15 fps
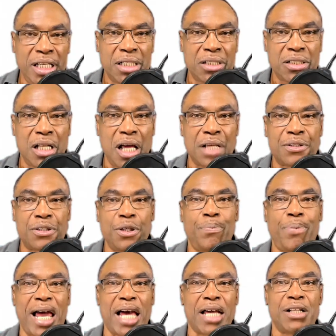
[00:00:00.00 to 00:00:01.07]
This
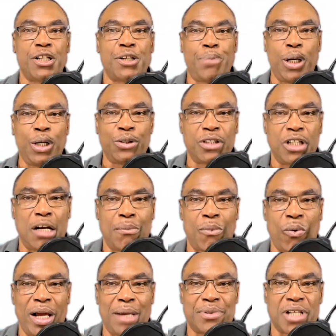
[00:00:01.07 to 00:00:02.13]
lawsuit package is posted on
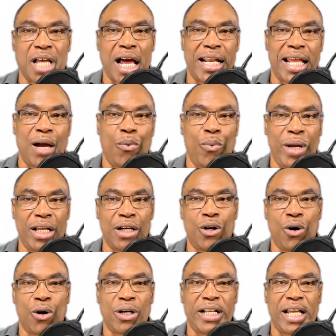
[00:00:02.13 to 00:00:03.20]
my website at
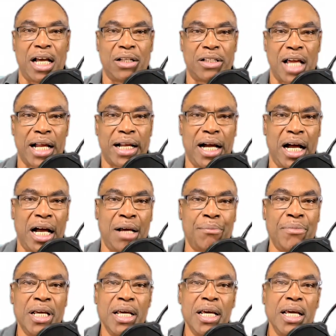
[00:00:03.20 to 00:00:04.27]

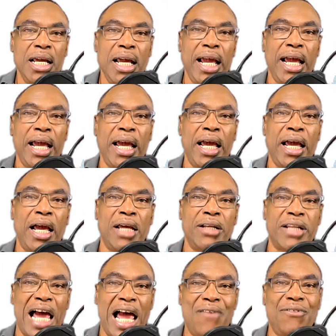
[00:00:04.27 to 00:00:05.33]
winincourtnow.com.
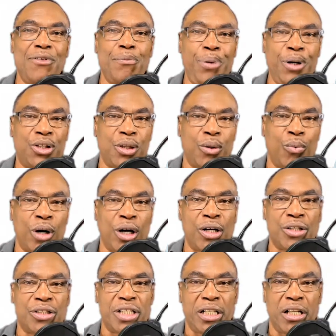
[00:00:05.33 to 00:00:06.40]
And I haven't put the
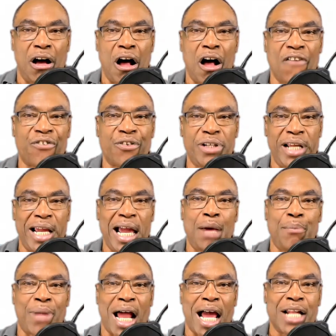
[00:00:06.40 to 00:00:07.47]
words in the offer
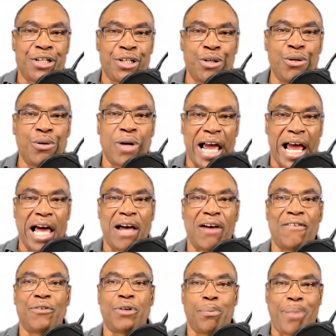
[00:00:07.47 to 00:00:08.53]
yet, but I do
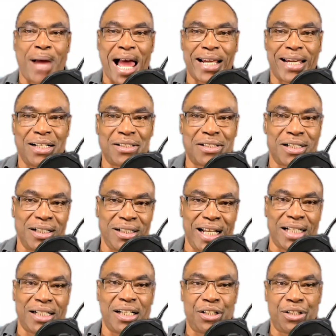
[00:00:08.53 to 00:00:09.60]
have the package
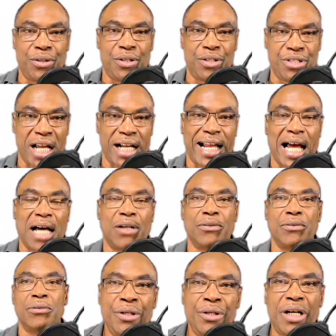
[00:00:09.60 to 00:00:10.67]
connected to the checkout.
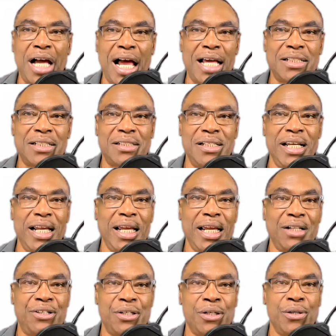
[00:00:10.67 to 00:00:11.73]
You guys
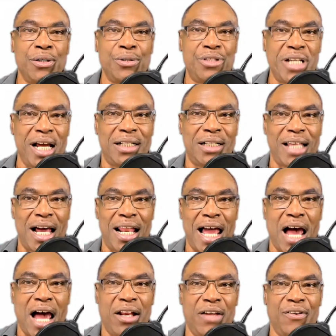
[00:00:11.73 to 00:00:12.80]
need to check that
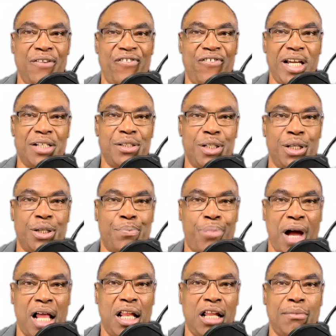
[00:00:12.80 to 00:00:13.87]
out if you're facing this
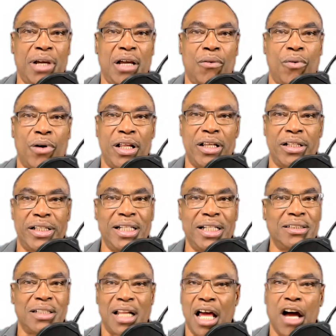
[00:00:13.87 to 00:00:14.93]
problem. And one of the
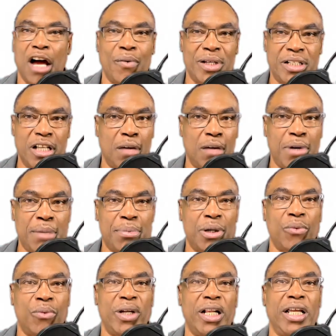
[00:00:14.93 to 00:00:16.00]
things that I always tell
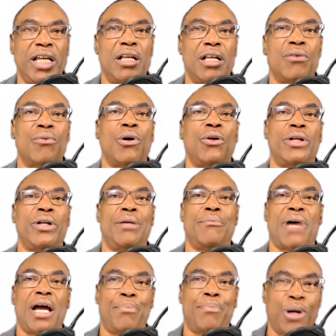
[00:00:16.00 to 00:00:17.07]
people when they enroll in
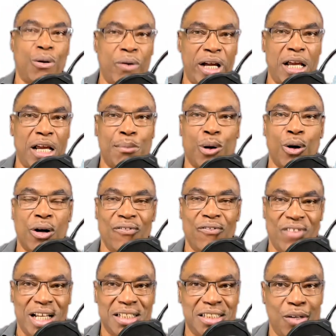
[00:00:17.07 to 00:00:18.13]
my program or
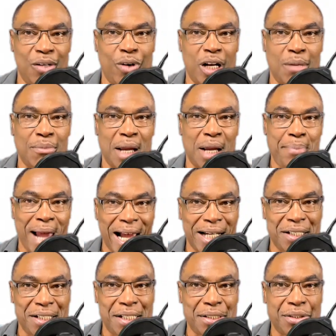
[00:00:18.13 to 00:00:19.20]
invest in one of my
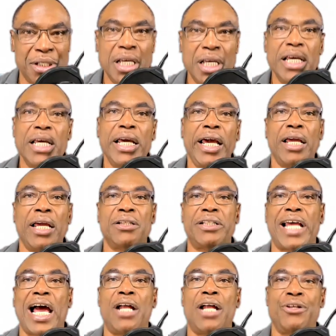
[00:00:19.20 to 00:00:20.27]
packages is
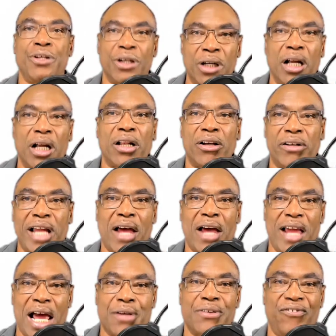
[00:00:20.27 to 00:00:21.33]
that you're going to learn how
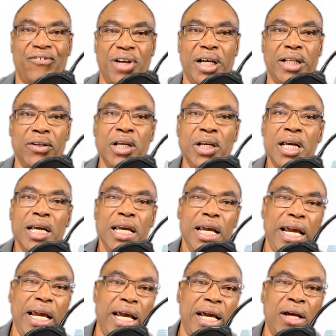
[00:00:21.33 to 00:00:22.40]
to have some fun.
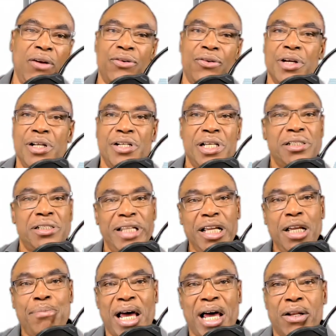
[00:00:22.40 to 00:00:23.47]
And just
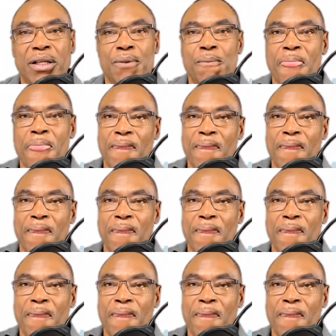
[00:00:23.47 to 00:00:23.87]
think about it.